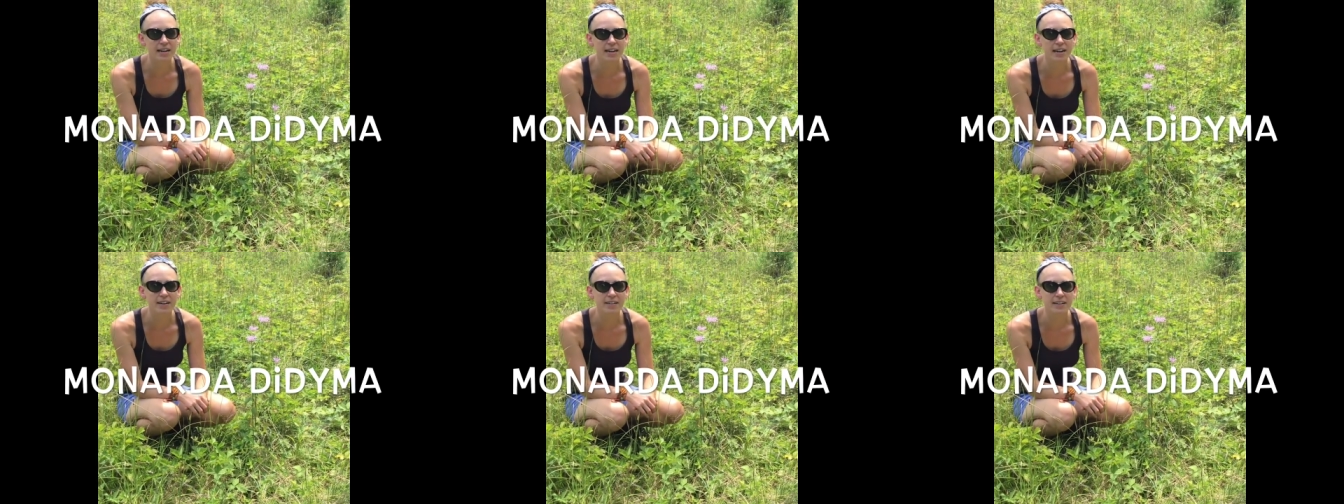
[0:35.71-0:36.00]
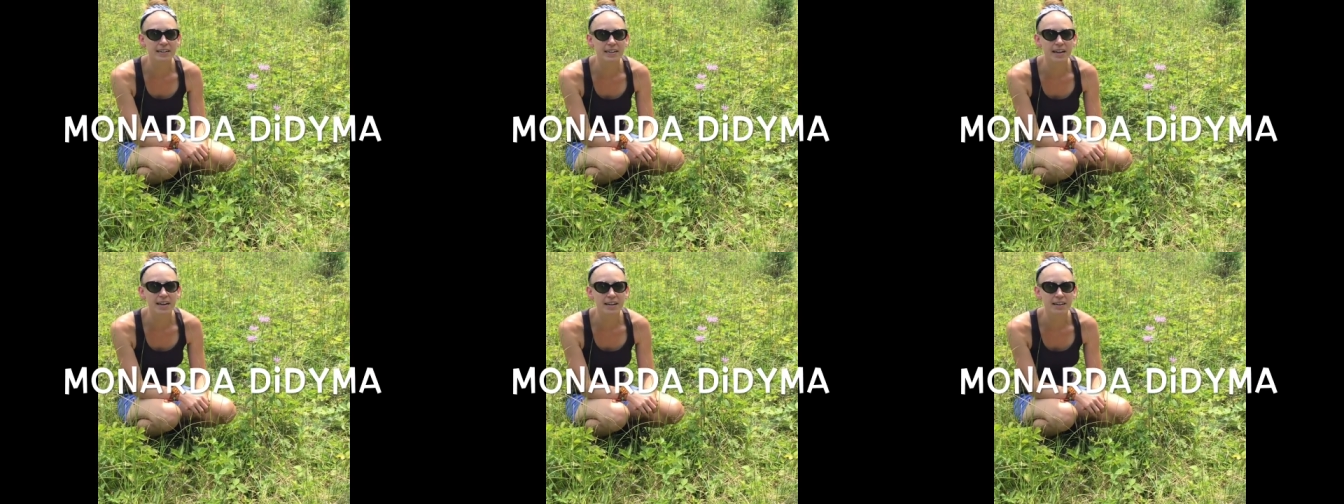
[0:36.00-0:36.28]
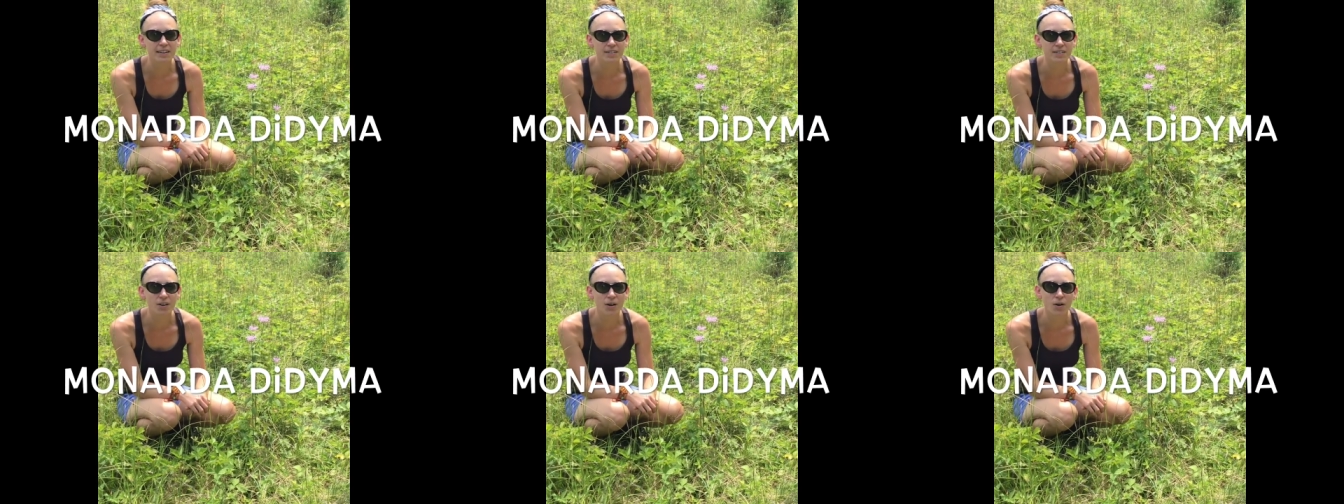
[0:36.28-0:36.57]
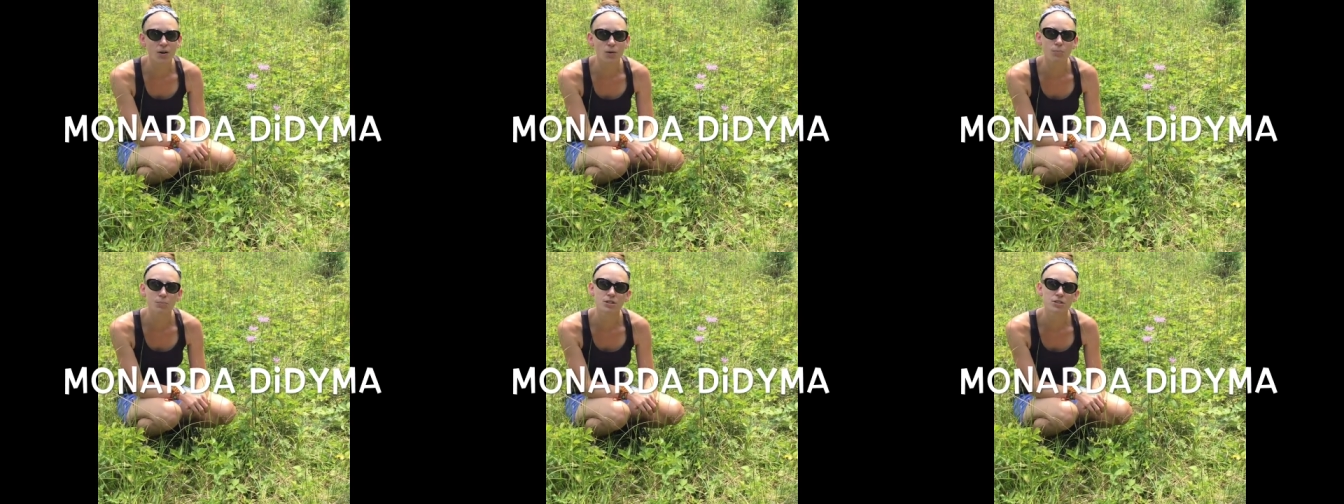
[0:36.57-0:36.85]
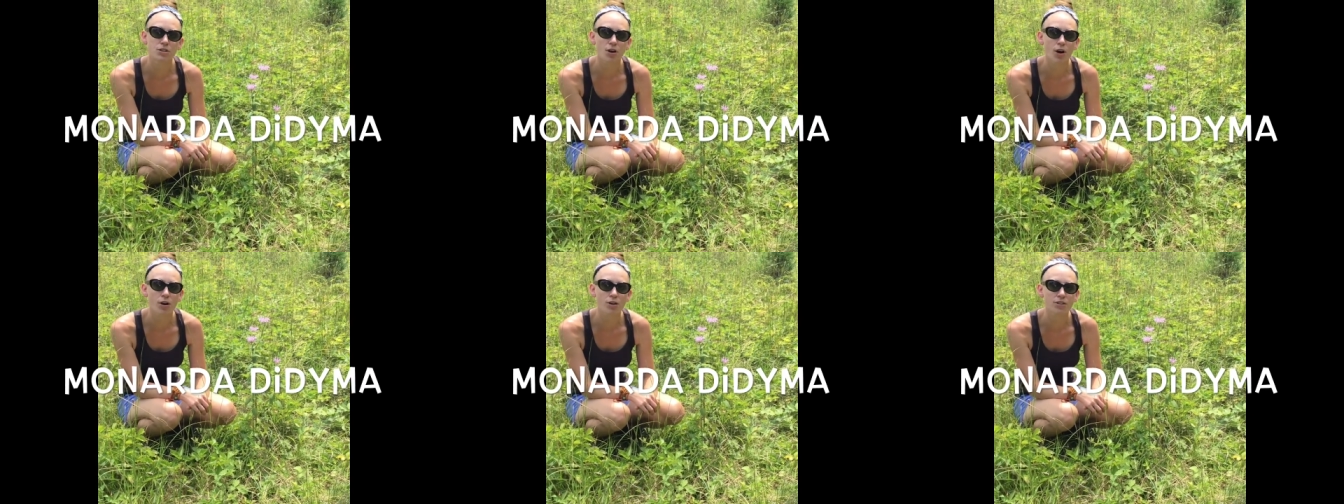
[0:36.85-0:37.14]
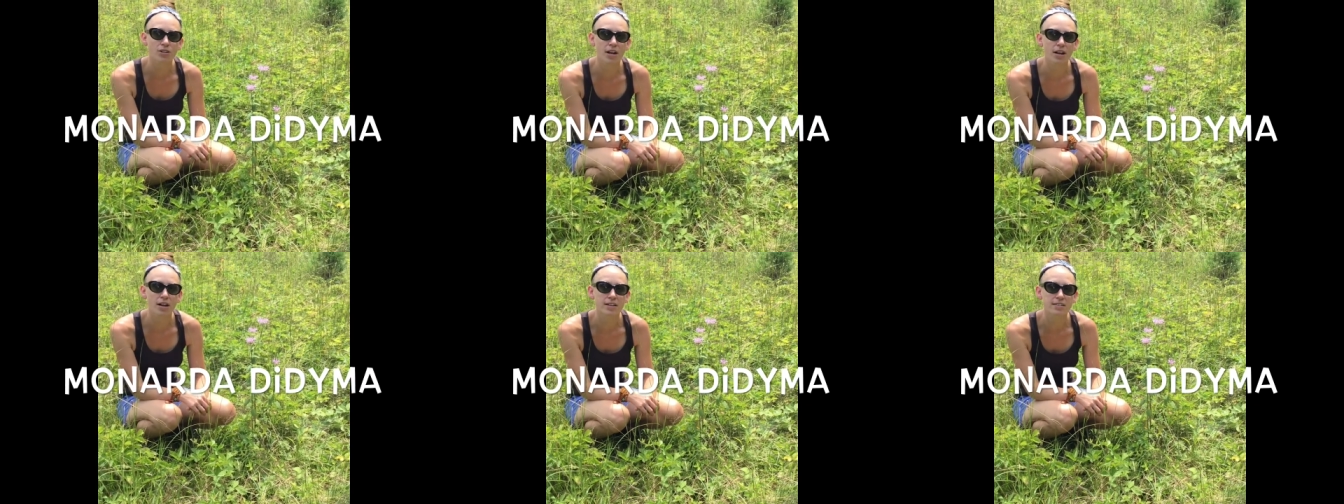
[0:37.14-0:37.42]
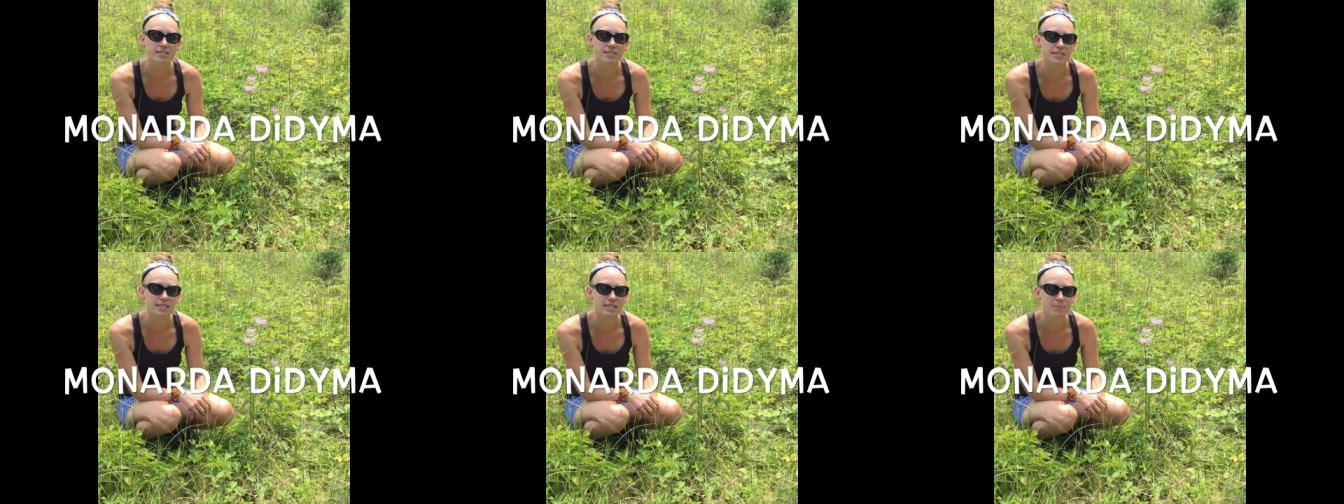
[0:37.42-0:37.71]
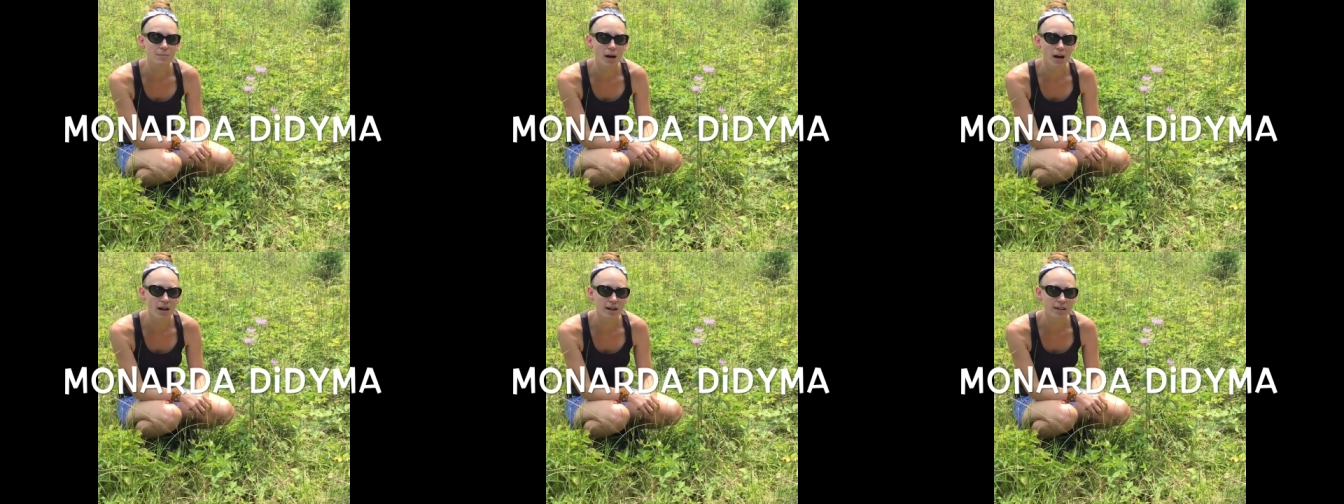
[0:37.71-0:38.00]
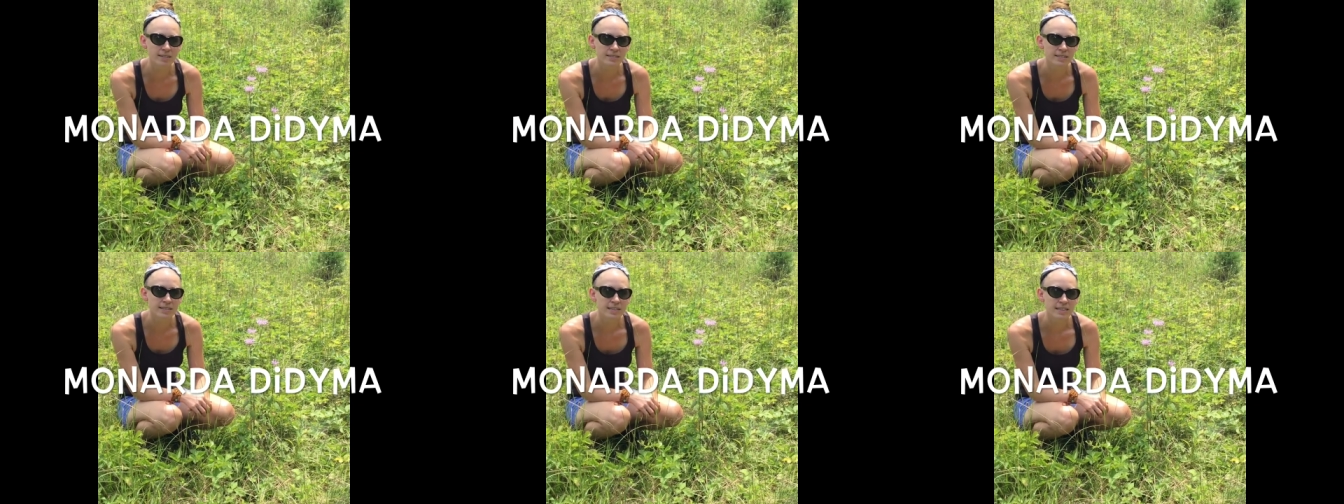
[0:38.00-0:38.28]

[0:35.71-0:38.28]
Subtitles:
area called Monarda didyma.